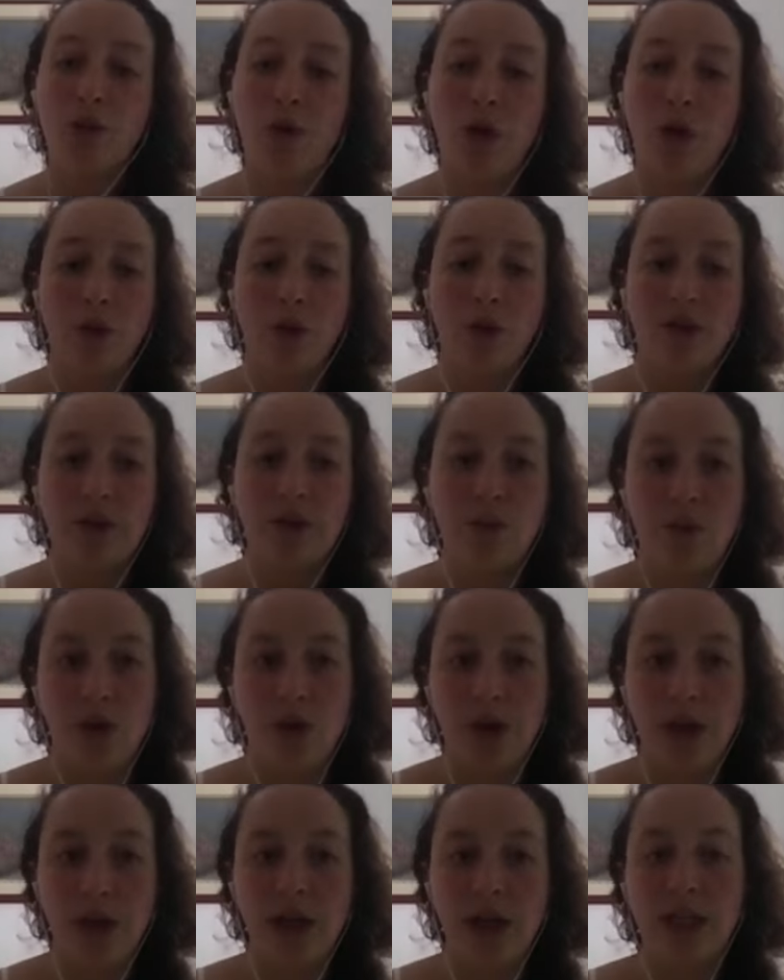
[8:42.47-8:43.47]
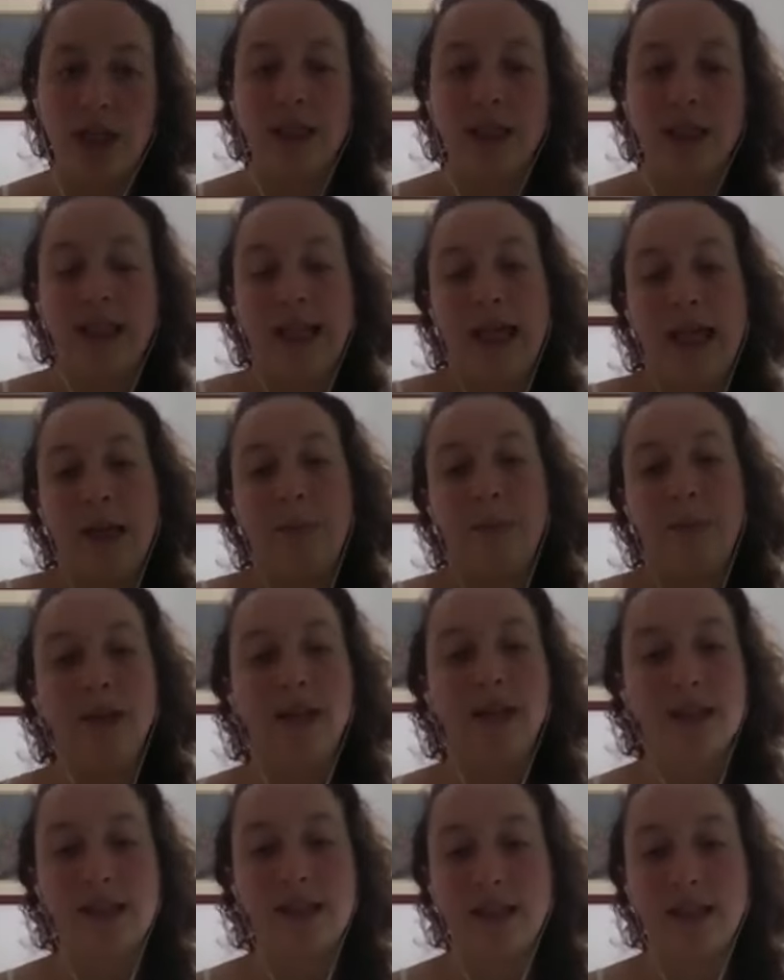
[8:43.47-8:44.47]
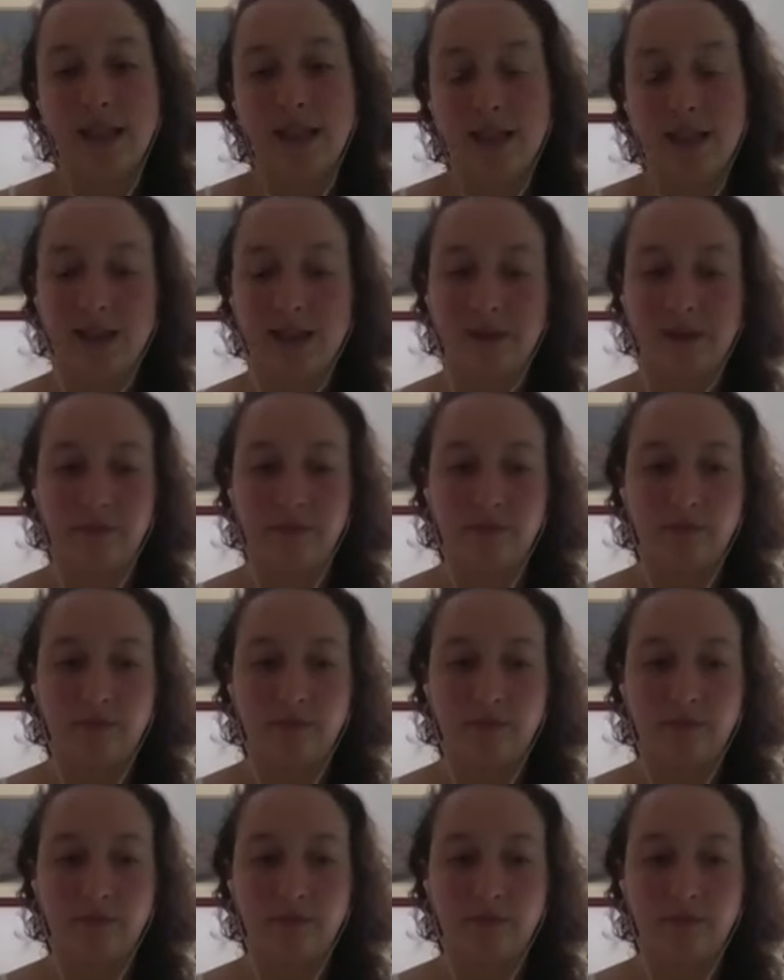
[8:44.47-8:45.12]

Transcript: through all this work, but. Um,